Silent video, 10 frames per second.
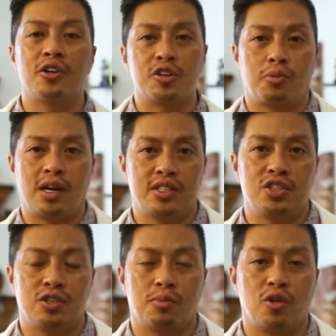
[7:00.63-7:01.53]
nurse
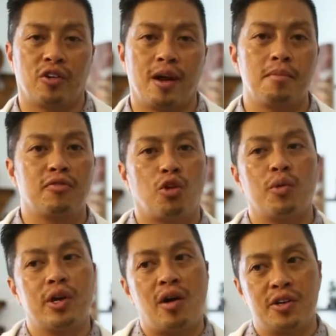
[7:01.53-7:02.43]
practitioner program. Before
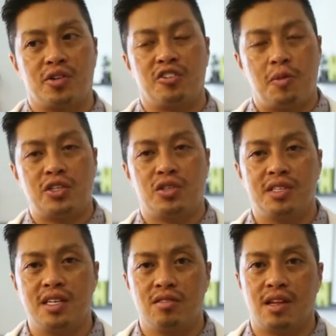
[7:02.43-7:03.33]
we go out into our
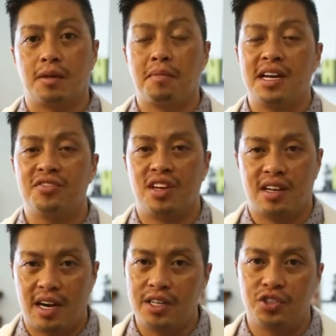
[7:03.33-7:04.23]
specialties, like minor
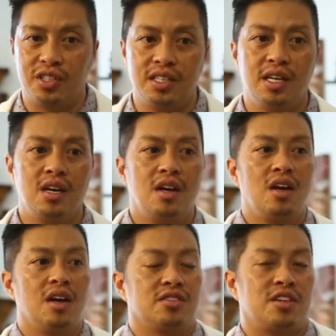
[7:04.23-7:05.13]
psychiatry,
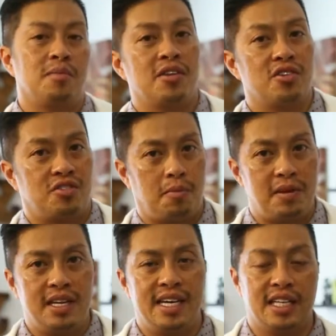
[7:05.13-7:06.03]
some others are
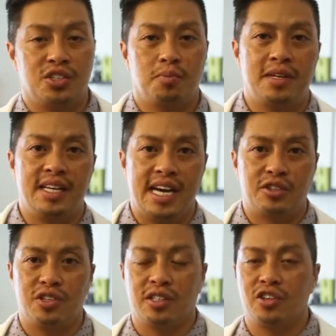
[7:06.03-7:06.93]
pediatric,
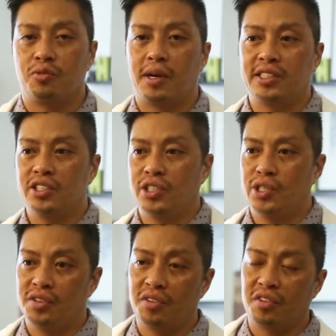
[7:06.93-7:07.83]
pediatric nurse
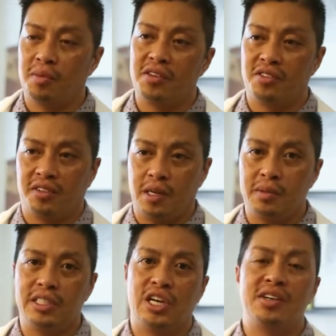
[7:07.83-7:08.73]
practitioners and some others are going
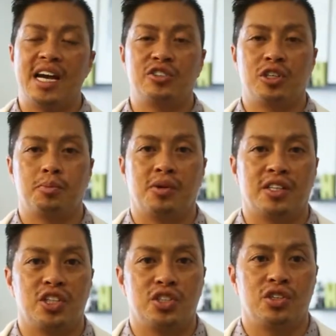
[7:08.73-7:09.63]
to be geriatric
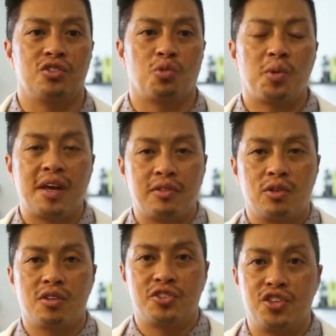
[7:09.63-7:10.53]
practitioners. We have to
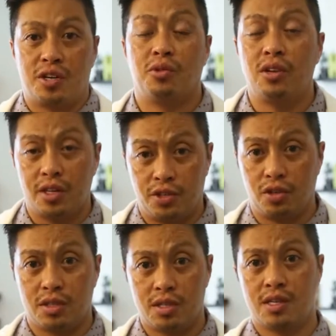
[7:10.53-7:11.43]
do the general
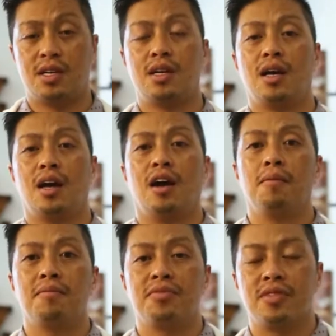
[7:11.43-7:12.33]
adult
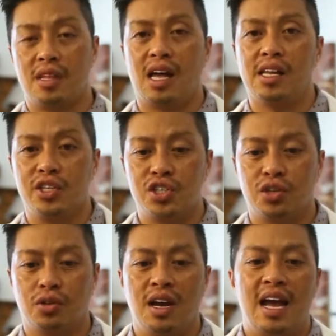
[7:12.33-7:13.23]
um,
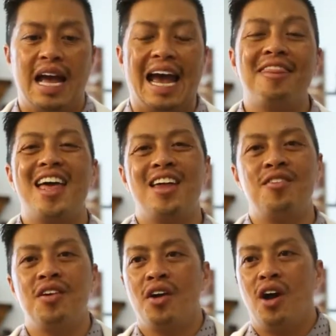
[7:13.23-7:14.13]
knowledge. And
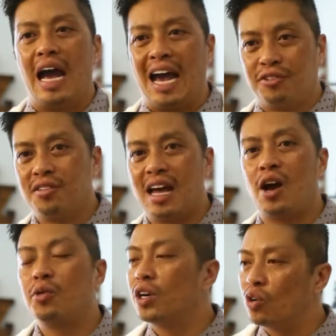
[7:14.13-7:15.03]
then after
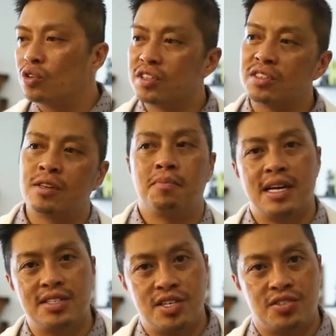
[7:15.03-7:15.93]
that, we go system
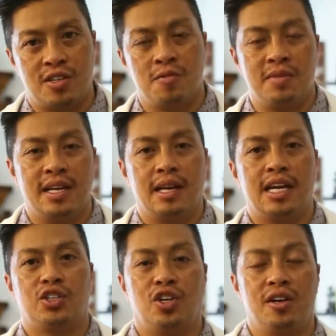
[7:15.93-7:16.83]
by system in
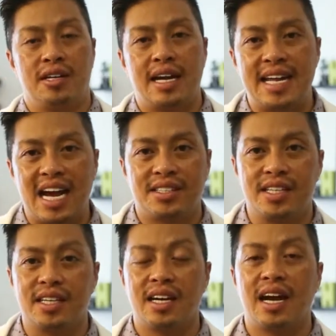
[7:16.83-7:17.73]
lecture and
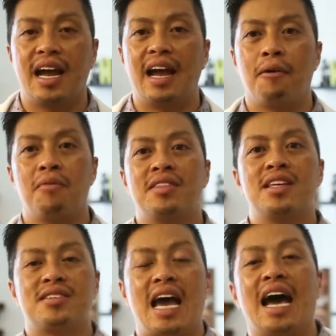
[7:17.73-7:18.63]
didactic um, and
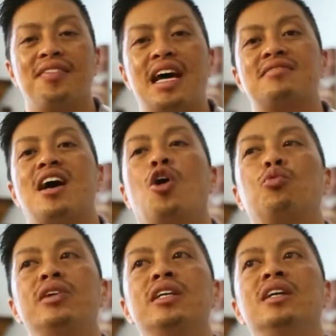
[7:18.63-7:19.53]
that's how, that's how
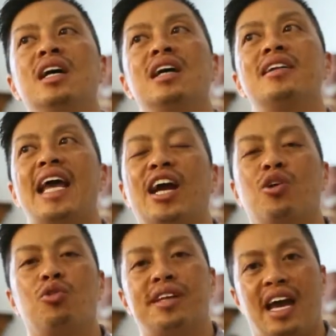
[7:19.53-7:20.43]
we
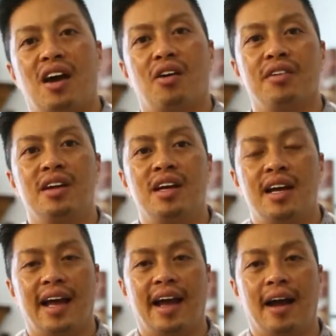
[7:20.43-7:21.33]
narrow down
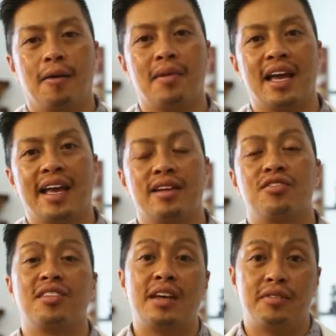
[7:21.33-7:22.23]
um, and
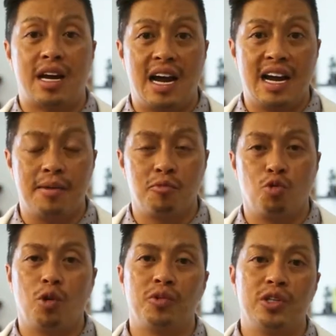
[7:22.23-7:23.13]
save time
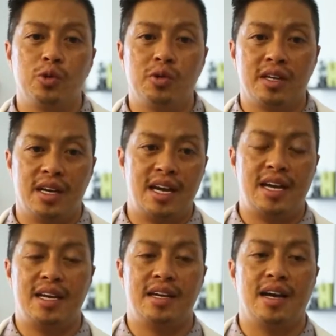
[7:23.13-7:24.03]
when we're doing
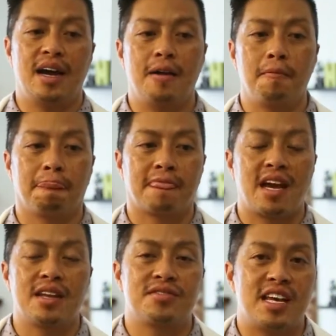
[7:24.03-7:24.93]
a, um,
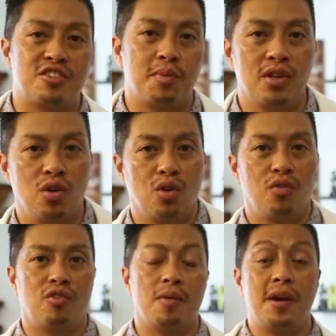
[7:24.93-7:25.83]
an assessment
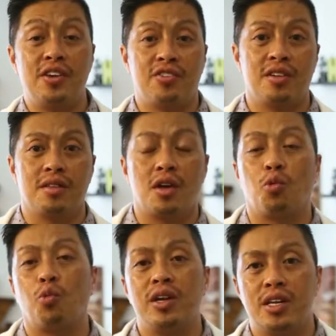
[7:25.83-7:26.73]
over a patient
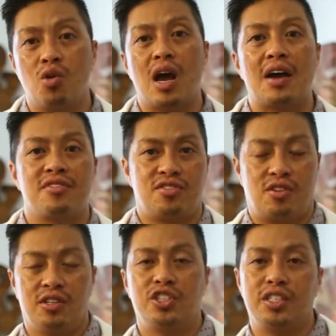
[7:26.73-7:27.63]
that we know have a
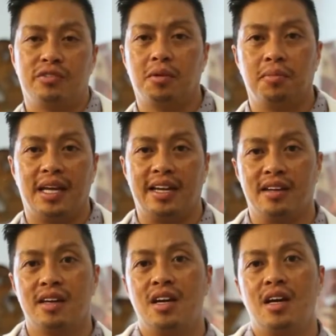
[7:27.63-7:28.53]
certain chief complaint.
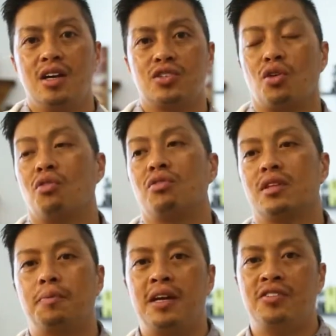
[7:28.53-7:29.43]
So
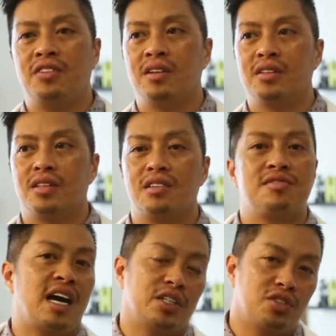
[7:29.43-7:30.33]
the patient is
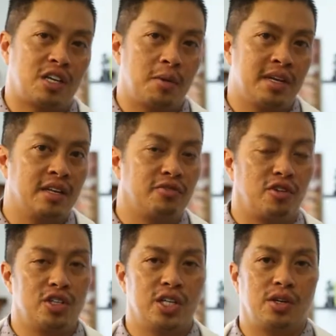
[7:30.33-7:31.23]
not just coming in
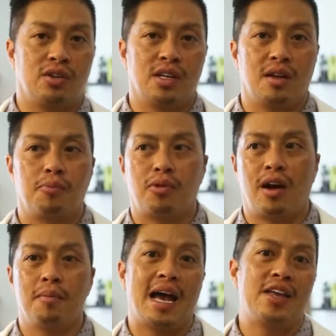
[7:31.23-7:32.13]
for a general
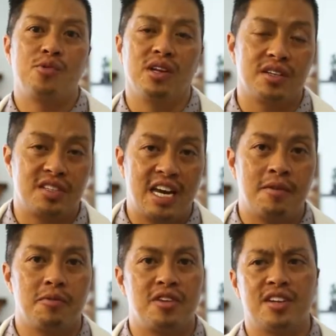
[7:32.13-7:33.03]
um, annual
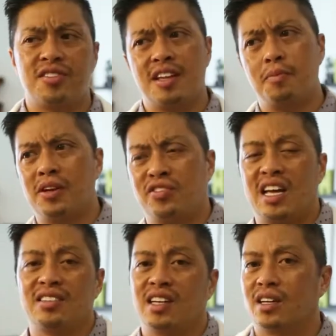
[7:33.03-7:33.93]
exam. Let's say the patient
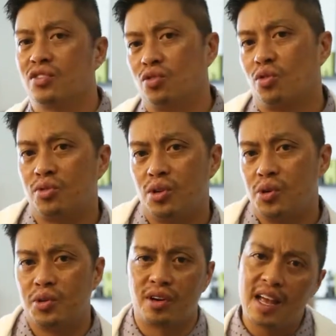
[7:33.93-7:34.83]
has like a sore
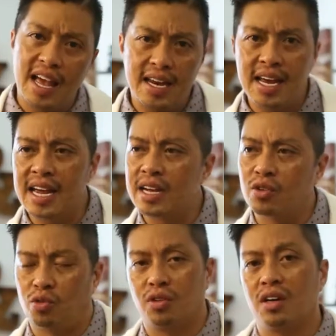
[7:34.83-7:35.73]
throat or a
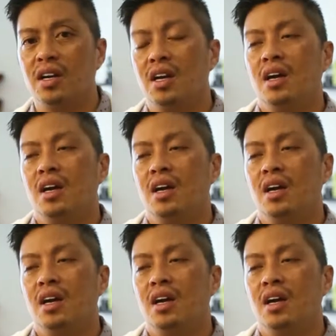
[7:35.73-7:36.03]
headache or